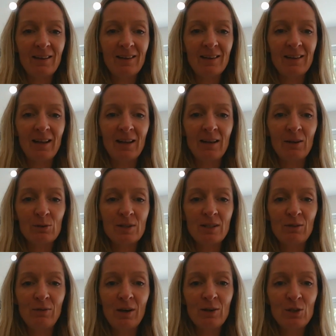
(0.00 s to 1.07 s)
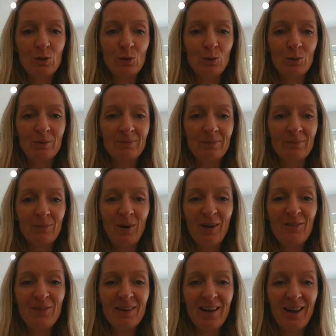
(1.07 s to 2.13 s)
and I'll see you very soon. Bye for
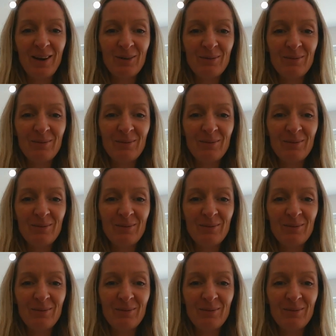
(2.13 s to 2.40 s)
now.